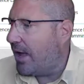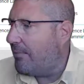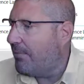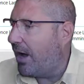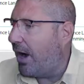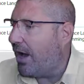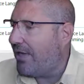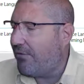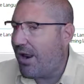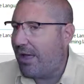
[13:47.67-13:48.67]
a
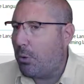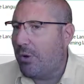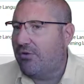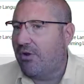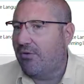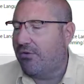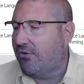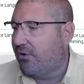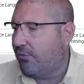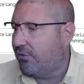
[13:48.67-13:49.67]
high-level language of the
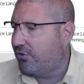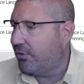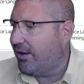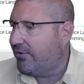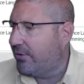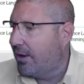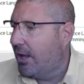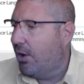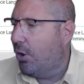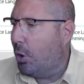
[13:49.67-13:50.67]
student's choice
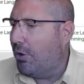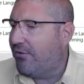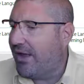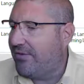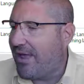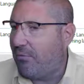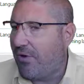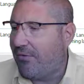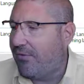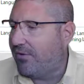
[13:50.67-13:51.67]
or the exam
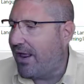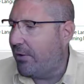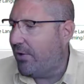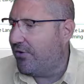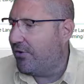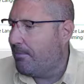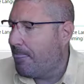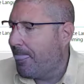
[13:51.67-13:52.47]
reference language.